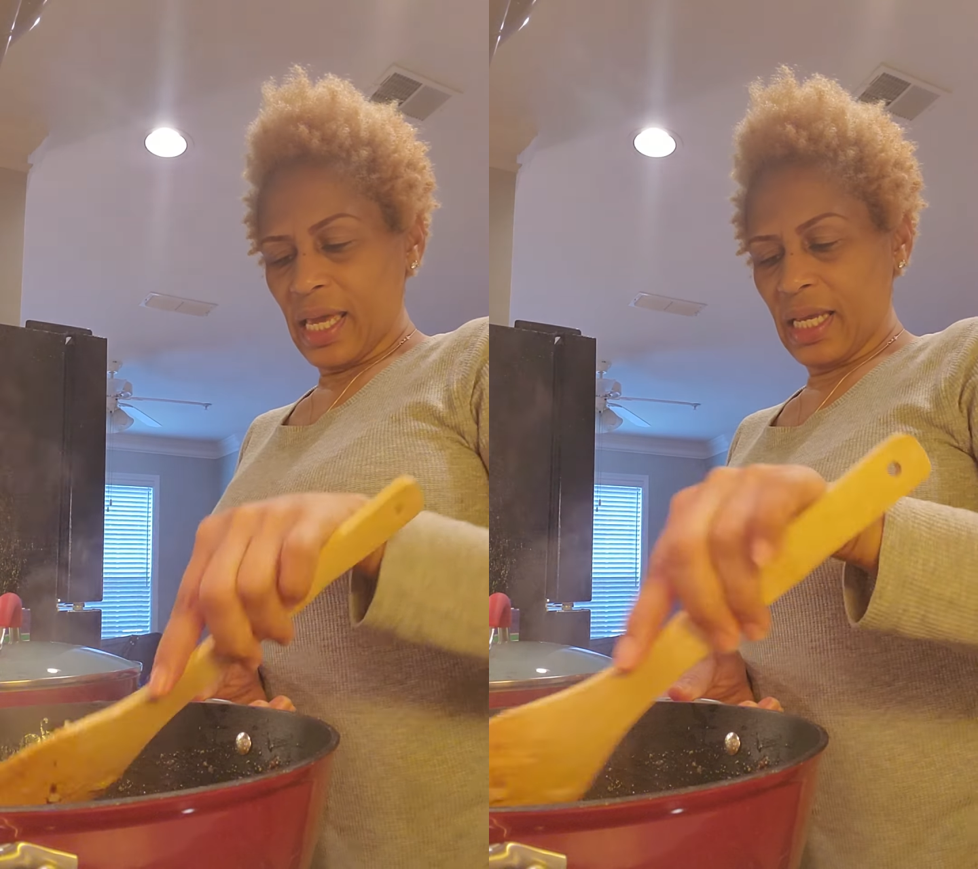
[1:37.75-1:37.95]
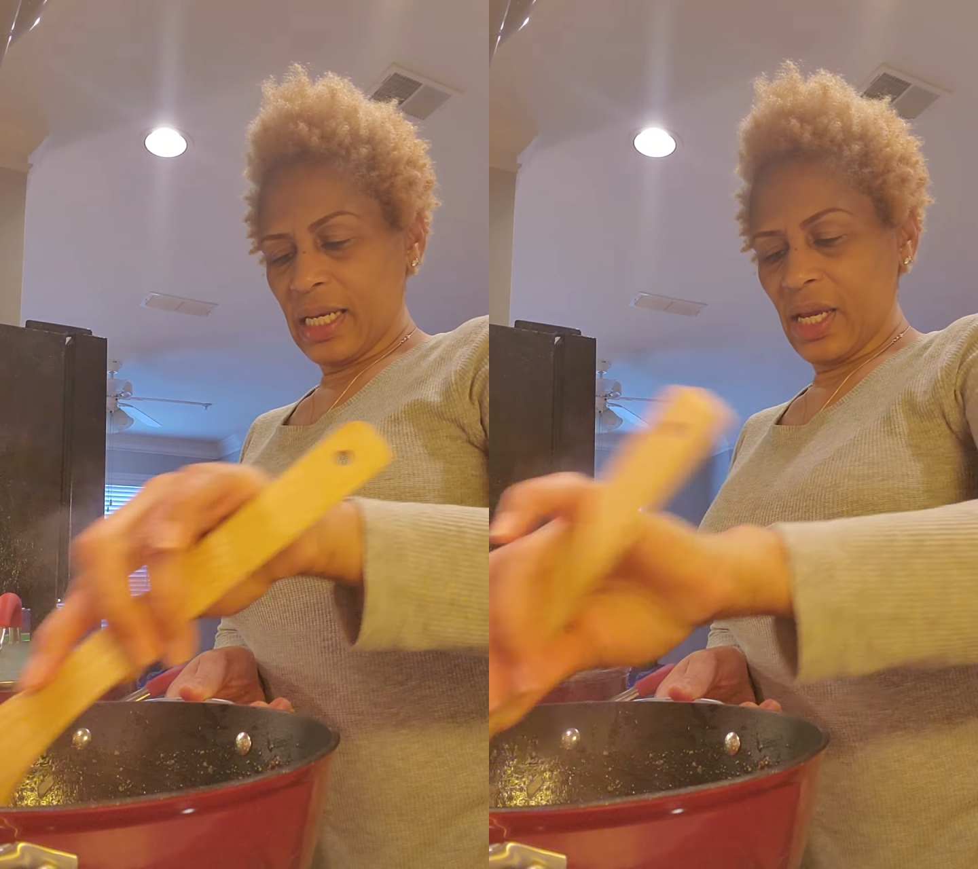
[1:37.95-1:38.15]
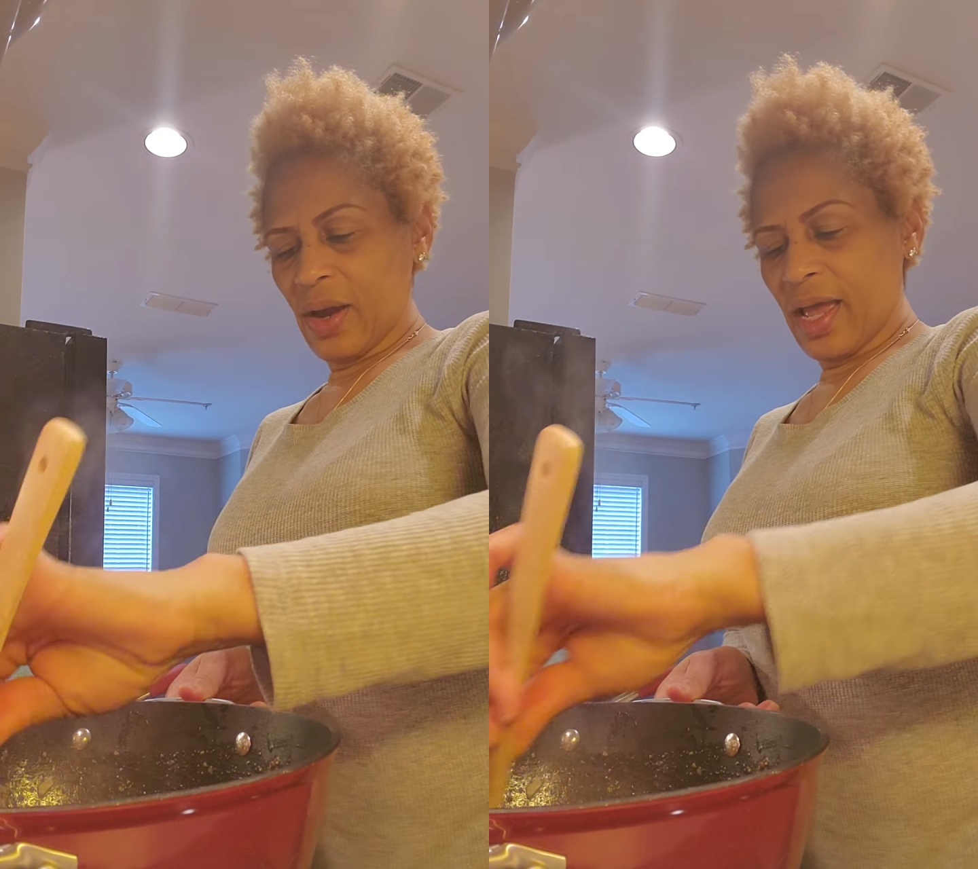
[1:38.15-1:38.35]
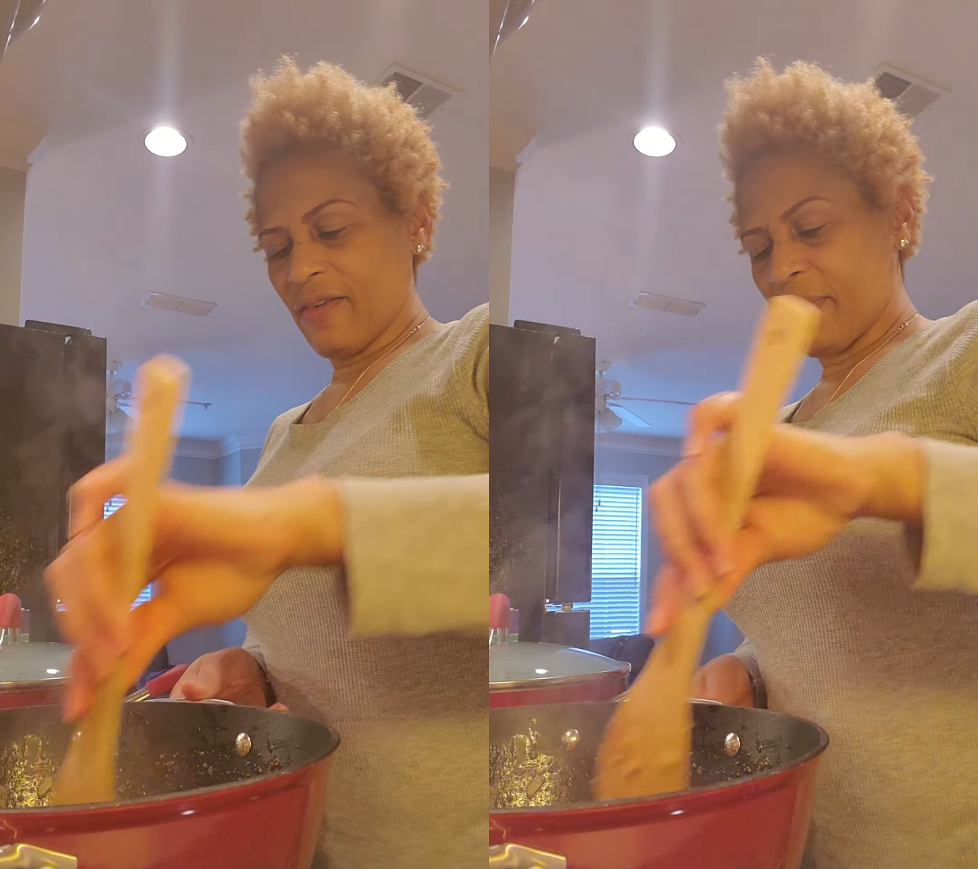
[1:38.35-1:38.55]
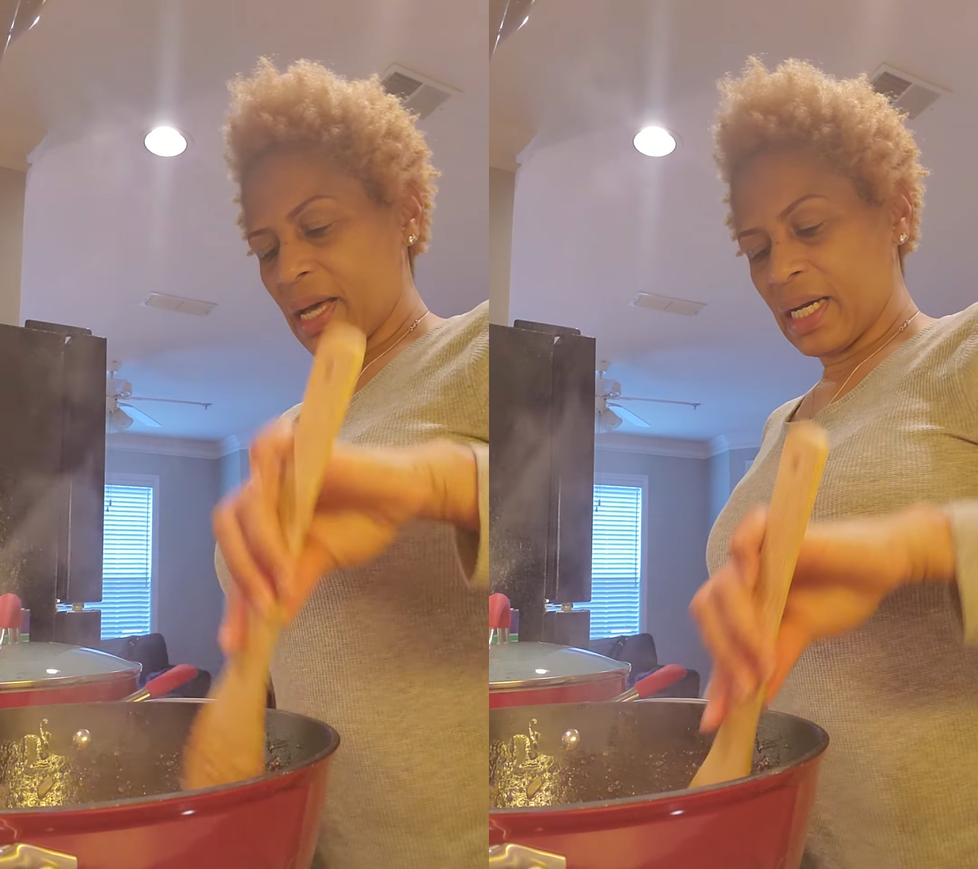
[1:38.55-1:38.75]
In here I
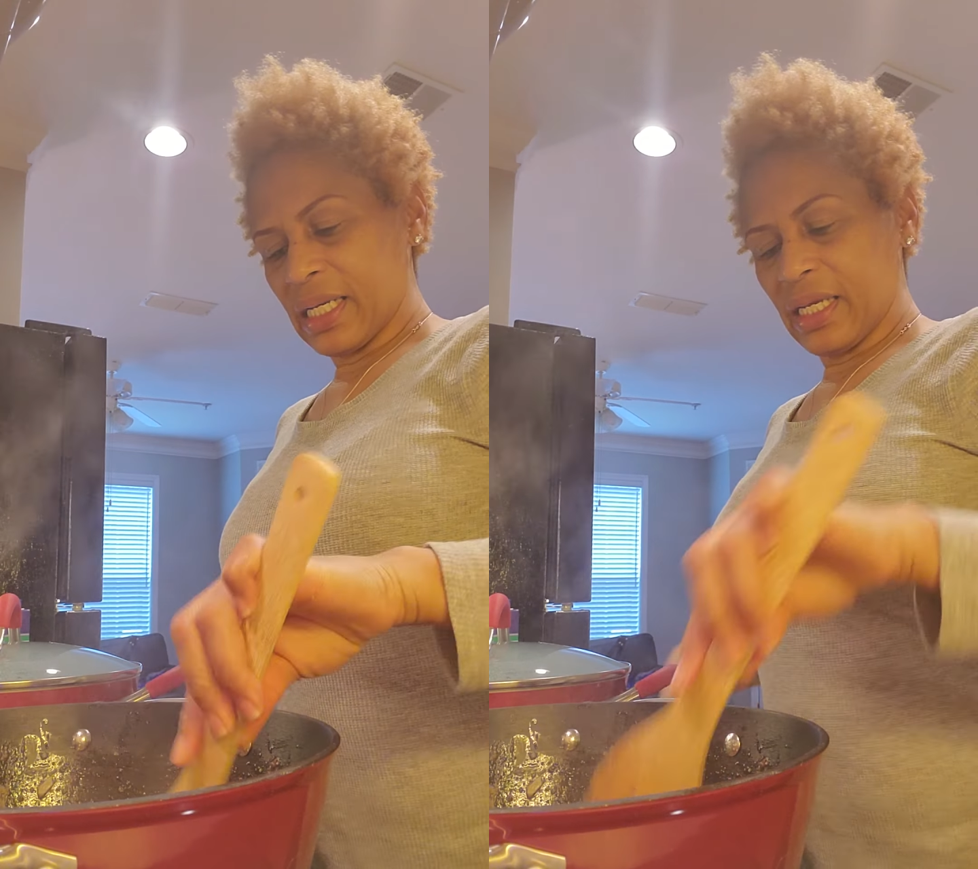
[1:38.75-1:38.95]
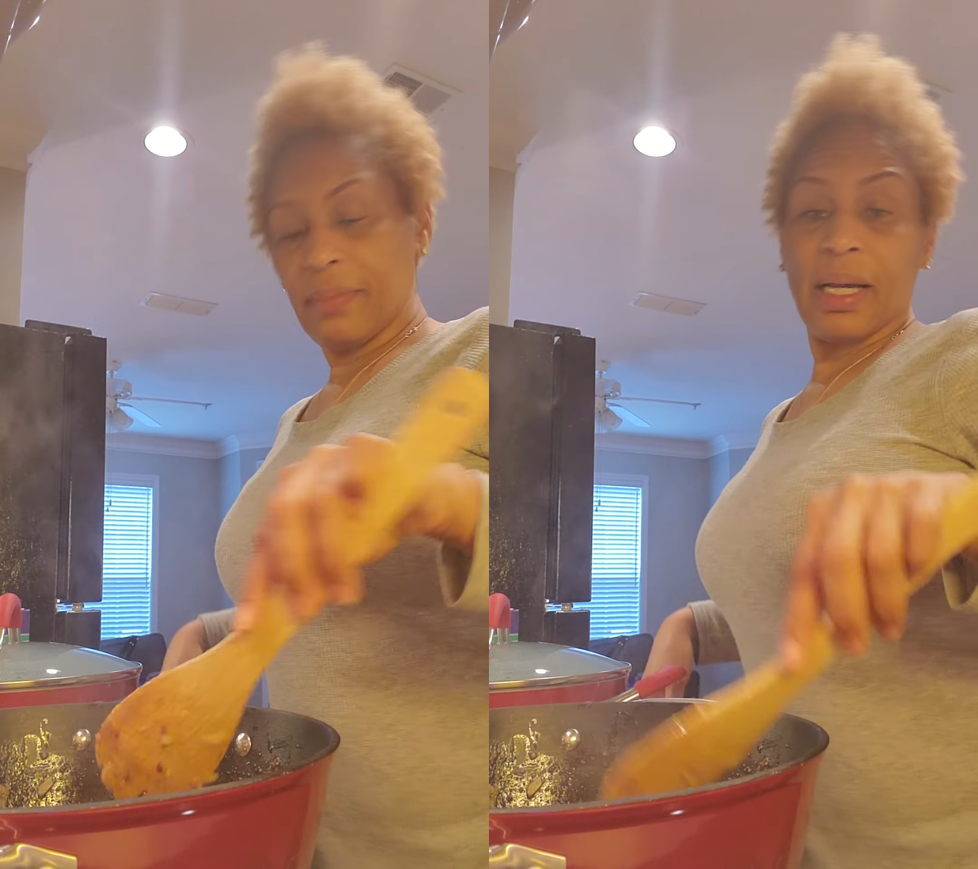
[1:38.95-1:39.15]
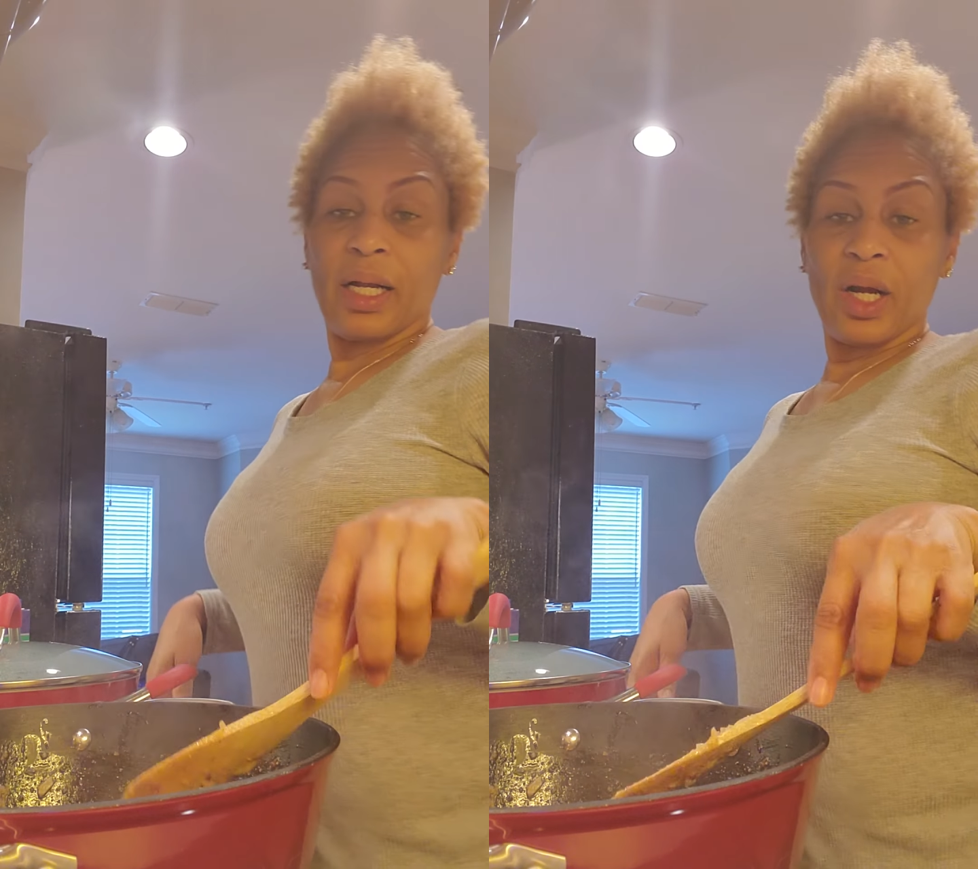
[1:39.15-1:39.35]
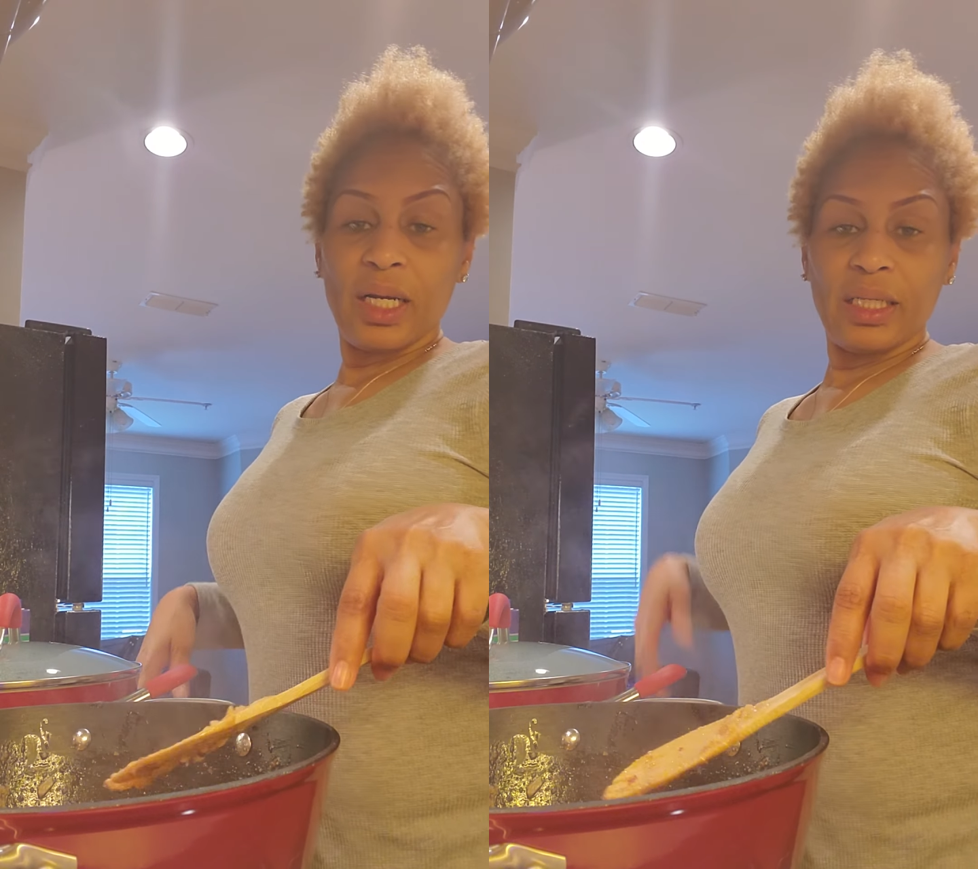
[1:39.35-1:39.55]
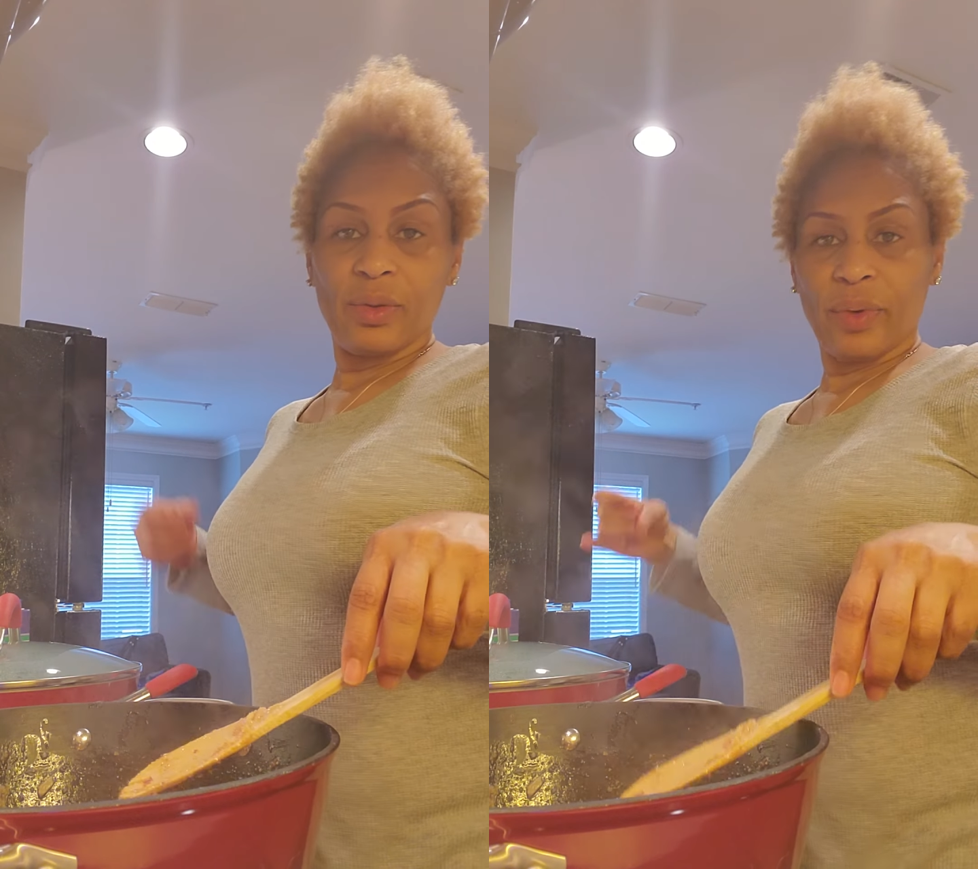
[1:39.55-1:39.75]
have my onion, my garlic,